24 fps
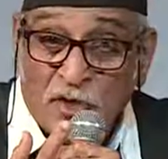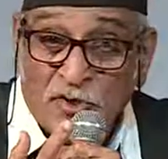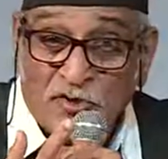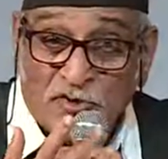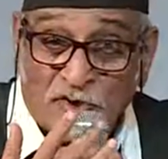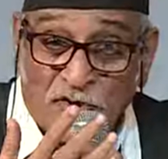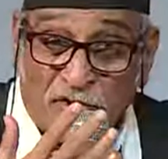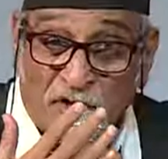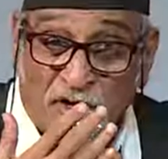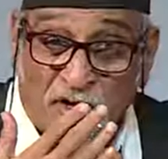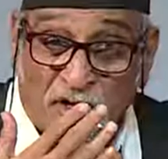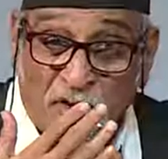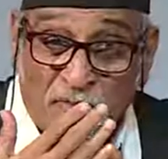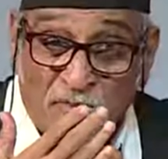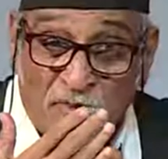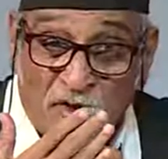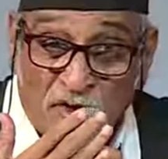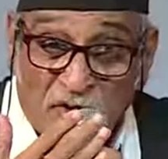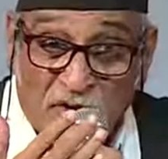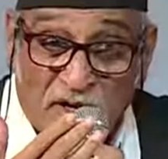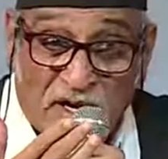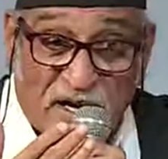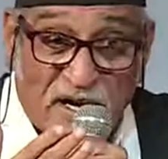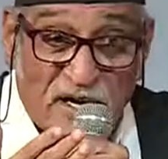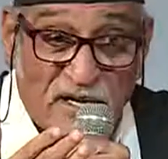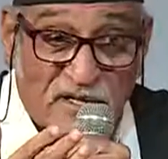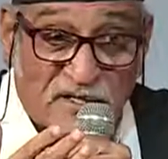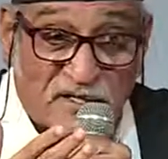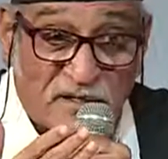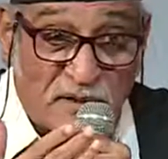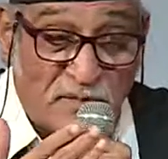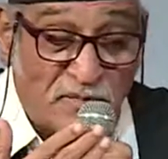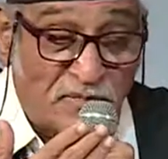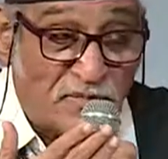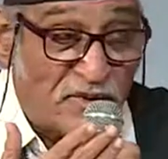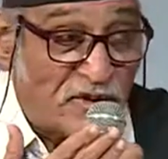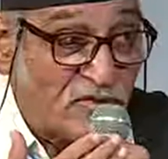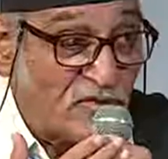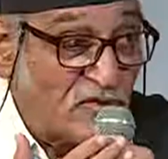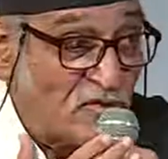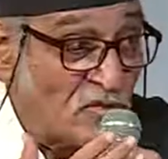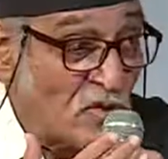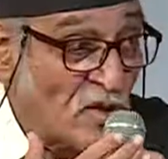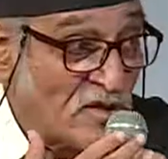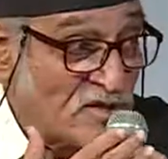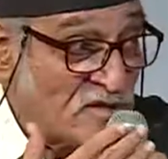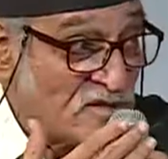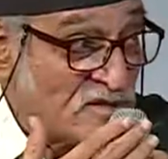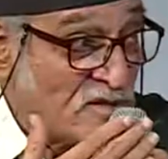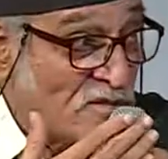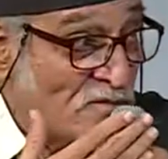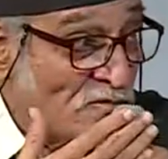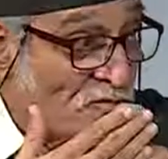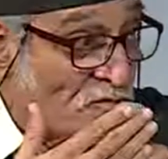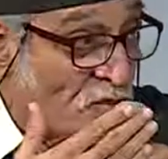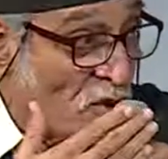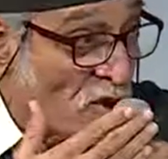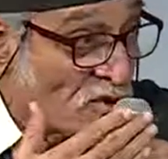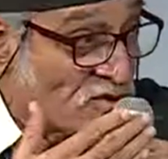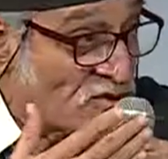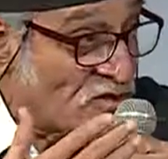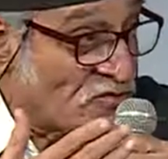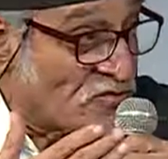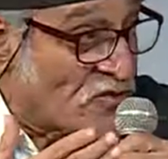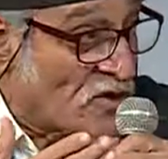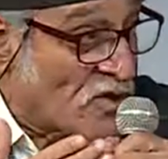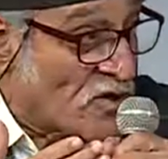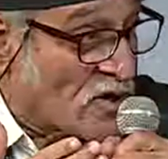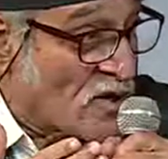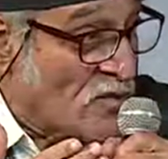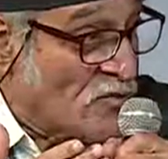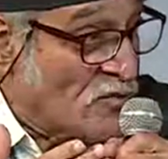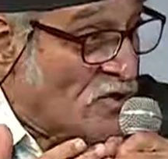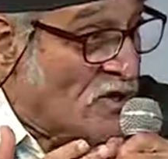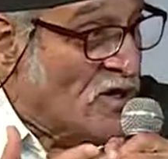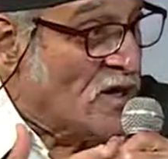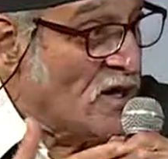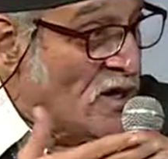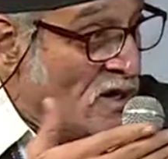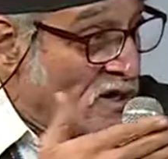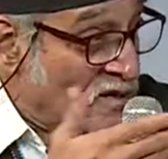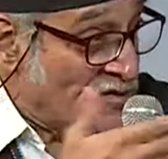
So the communication between what is important for community,